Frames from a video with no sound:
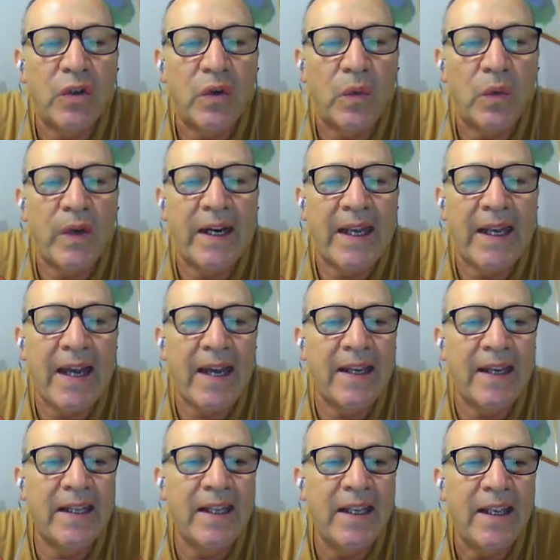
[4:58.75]
We are
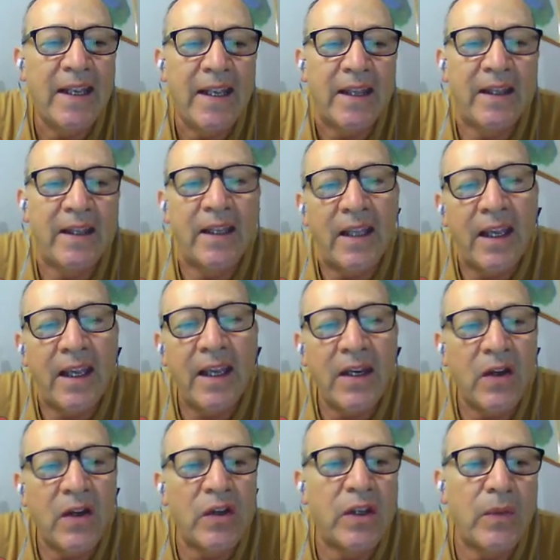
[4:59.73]
cutting the end
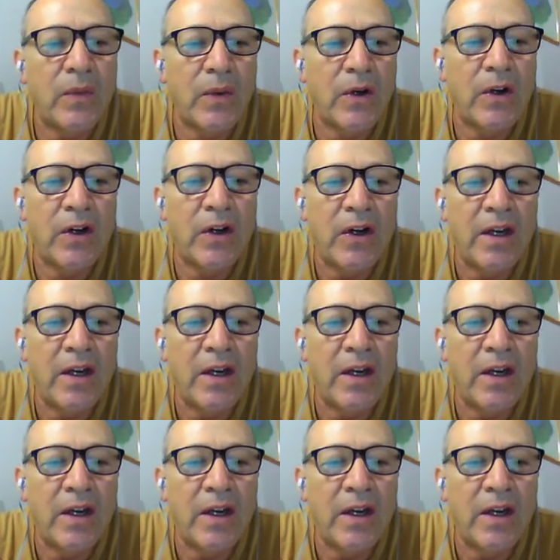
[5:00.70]
of the word.